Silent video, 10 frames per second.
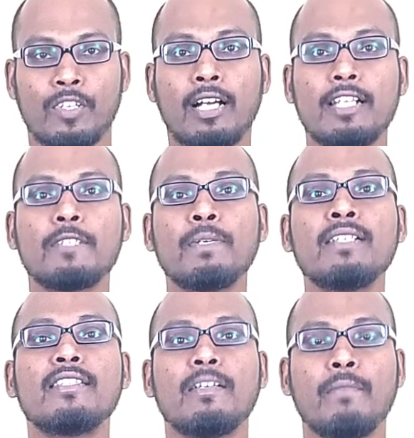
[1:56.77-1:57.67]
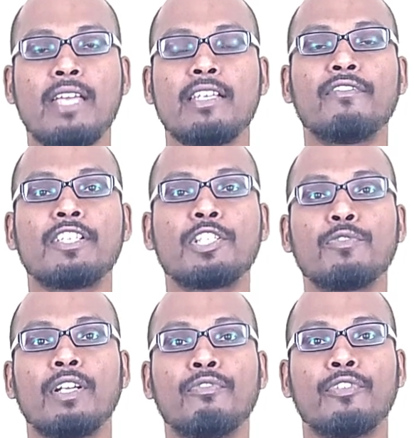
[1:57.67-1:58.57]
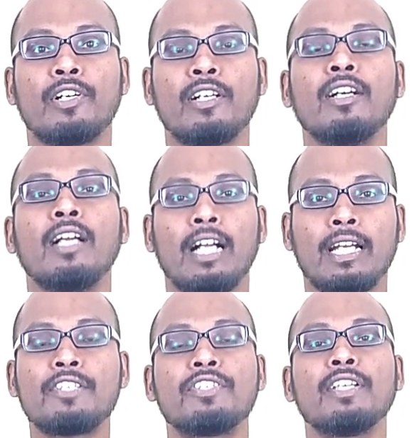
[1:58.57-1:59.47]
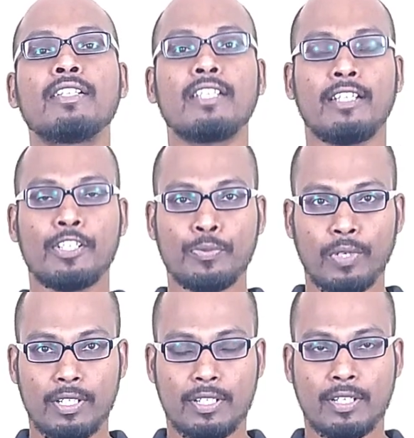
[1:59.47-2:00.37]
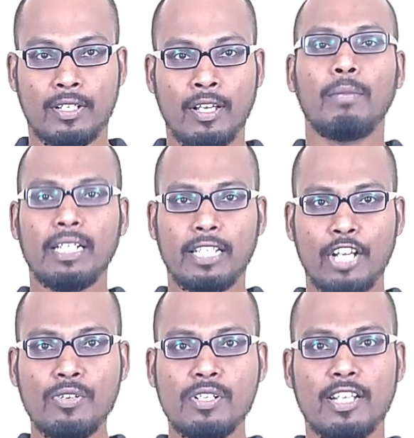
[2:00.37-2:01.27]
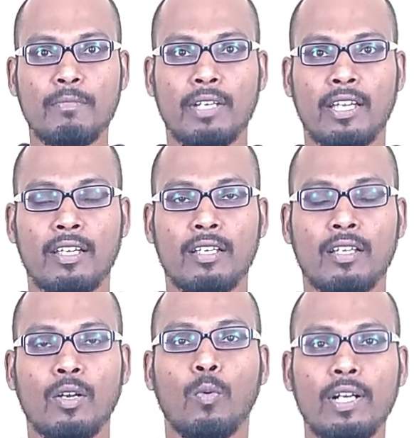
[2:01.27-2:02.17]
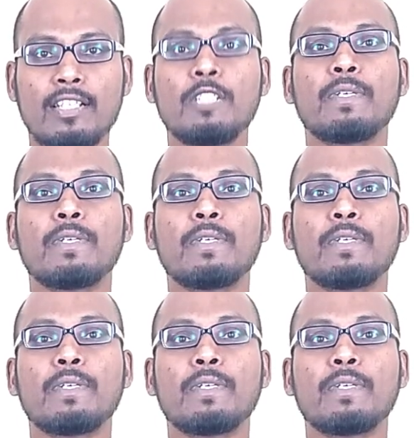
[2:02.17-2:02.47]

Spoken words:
Christmas is a major festival for Christians in this world. But can you tell me what is the